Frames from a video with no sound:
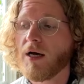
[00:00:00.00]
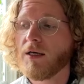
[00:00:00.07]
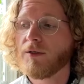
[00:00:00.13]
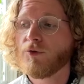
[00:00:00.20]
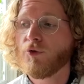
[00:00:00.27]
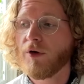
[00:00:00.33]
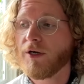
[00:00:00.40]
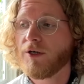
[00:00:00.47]
on
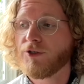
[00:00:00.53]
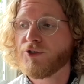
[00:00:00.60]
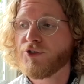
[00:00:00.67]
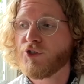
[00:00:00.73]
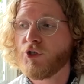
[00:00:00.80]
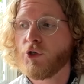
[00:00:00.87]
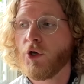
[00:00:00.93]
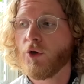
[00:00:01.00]
Creator
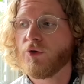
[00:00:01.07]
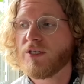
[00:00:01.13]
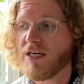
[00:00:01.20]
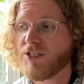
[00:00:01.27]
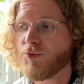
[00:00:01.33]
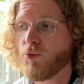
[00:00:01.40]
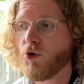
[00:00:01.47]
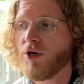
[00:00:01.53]
Studio
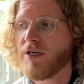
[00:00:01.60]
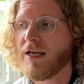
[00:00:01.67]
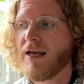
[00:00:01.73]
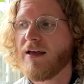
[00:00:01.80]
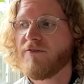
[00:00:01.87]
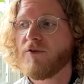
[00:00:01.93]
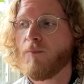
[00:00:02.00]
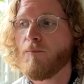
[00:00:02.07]
dashboard
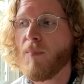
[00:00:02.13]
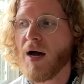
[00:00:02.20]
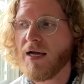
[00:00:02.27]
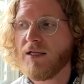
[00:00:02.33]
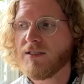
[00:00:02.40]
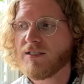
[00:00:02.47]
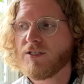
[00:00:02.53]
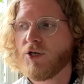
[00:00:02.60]
if a
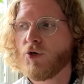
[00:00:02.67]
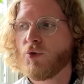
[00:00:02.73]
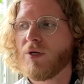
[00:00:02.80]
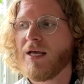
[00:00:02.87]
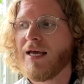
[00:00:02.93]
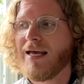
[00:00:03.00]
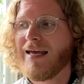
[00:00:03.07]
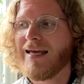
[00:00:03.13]
milestone
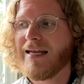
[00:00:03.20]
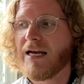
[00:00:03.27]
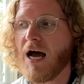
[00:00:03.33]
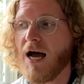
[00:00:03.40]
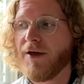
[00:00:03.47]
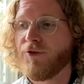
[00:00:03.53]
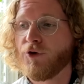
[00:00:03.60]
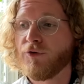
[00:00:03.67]
in
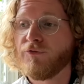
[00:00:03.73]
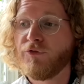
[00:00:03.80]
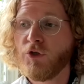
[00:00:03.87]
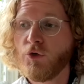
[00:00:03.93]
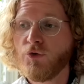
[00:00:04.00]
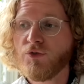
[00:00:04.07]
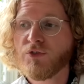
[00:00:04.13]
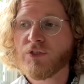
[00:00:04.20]
either
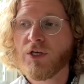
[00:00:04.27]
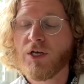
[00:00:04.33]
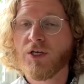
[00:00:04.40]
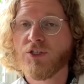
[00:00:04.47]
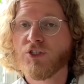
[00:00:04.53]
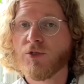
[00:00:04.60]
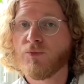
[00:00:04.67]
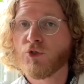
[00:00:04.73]
views,
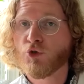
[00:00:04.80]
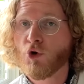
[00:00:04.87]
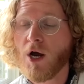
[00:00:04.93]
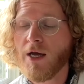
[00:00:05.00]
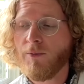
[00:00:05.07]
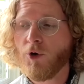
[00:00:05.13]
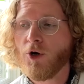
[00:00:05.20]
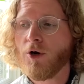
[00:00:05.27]

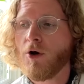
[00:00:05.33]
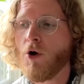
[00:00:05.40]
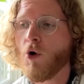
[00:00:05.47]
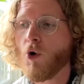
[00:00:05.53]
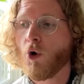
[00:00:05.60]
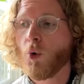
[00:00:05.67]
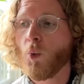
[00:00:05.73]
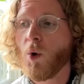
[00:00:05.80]
subscriber,
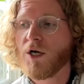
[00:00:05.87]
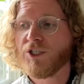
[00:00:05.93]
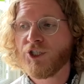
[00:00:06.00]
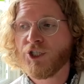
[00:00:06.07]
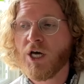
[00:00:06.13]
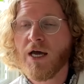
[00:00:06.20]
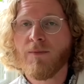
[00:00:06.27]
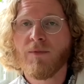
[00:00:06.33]
or watch
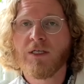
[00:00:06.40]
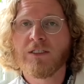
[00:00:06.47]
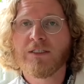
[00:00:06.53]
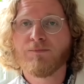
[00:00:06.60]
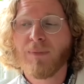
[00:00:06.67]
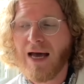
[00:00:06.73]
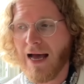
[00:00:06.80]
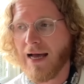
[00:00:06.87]
time is
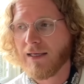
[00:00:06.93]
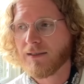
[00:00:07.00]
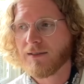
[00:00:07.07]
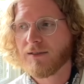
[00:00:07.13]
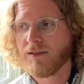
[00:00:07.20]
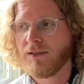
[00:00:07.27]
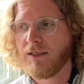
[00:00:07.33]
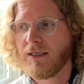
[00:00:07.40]
passed.